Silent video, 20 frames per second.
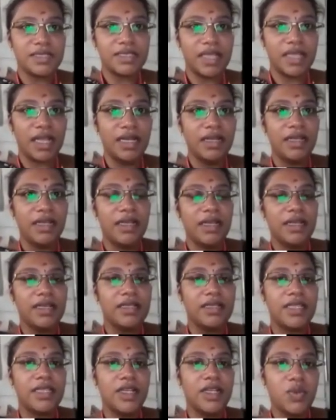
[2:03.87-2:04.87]
that
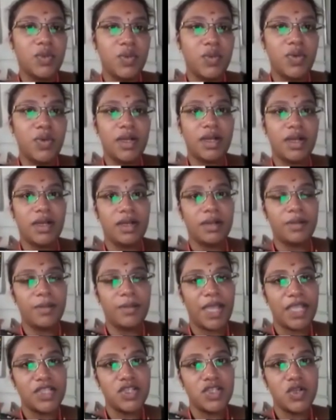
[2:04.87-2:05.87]
the two
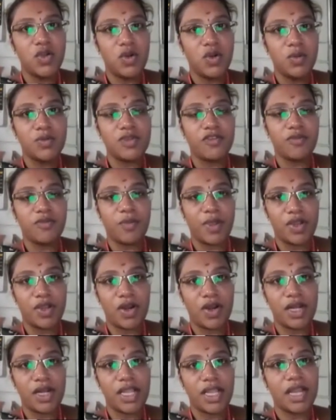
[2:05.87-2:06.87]
major groups of
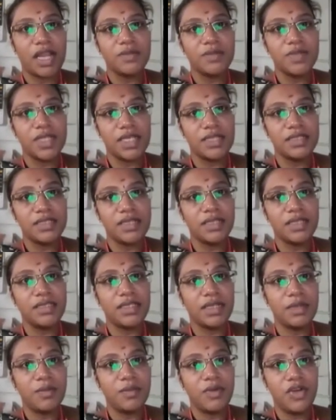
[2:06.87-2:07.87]
microorganisms, that is the
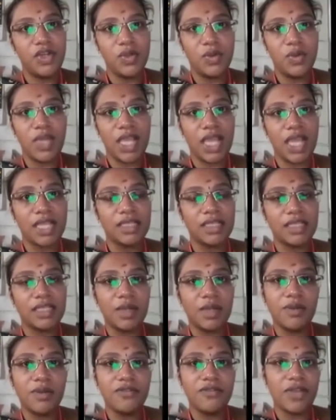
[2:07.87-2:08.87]
thermoduric and the
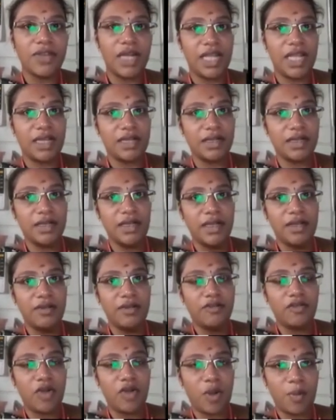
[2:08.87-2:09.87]
thermophilic
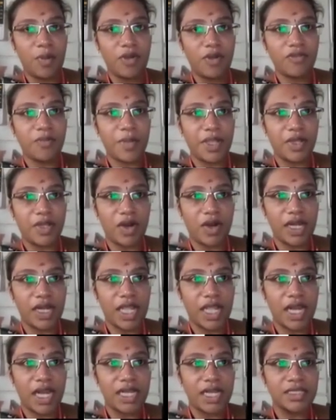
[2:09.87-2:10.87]
form of
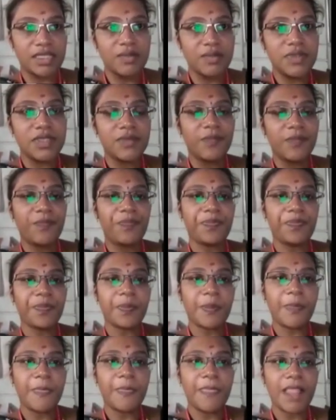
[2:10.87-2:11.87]
microorganisms,
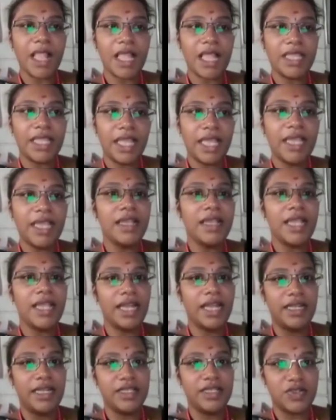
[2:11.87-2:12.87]
they
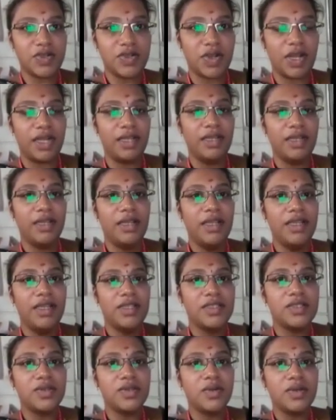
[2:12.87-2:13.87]
get destroyed.
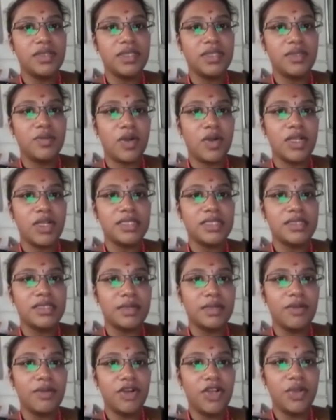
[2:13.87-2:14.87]
So what is
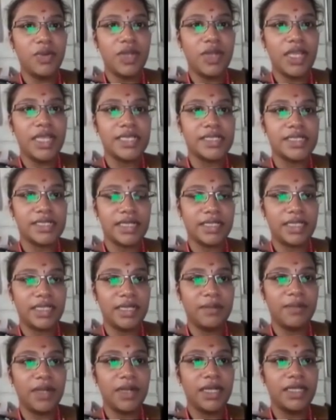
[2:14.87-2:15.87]
thermoduric is
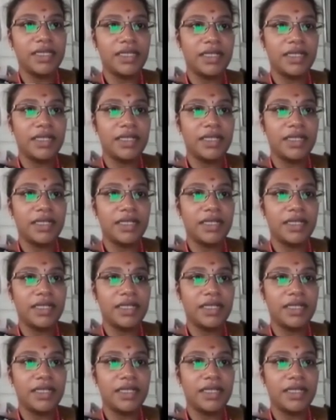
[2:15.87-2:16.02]
nothing but